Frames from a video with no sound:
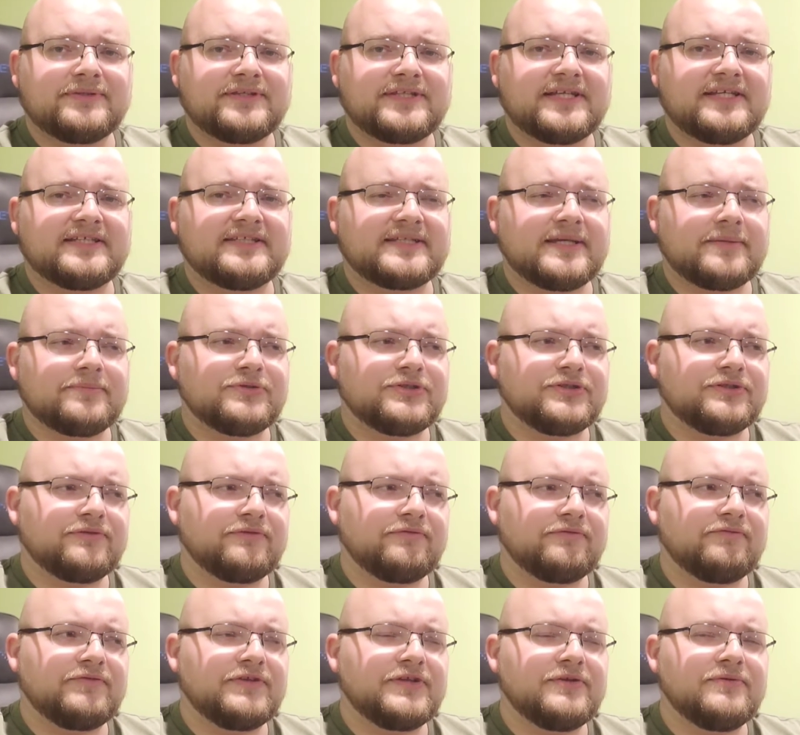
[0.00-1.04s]
with the exception
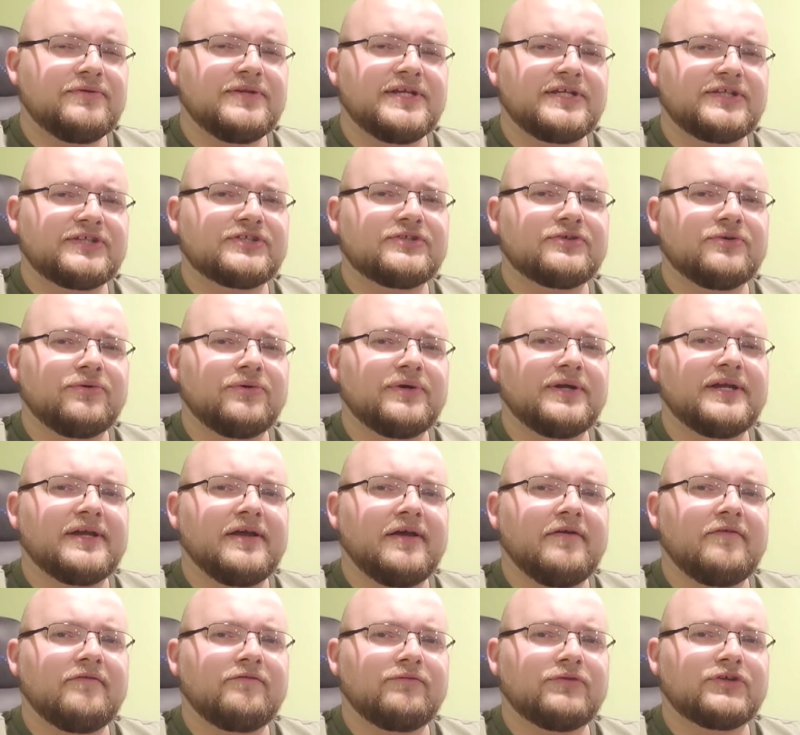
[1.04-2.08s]
of the unique story
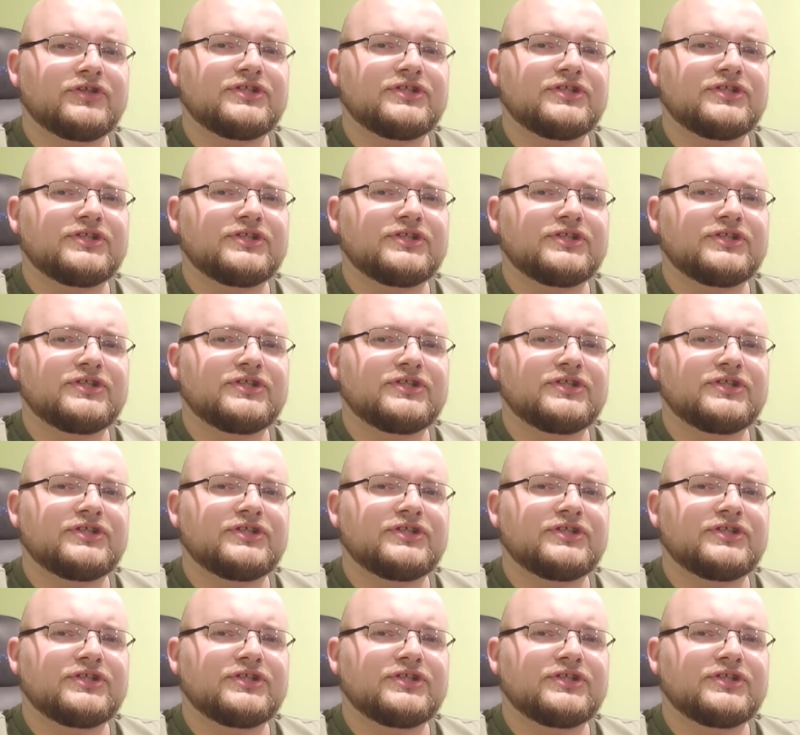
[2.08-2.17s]
of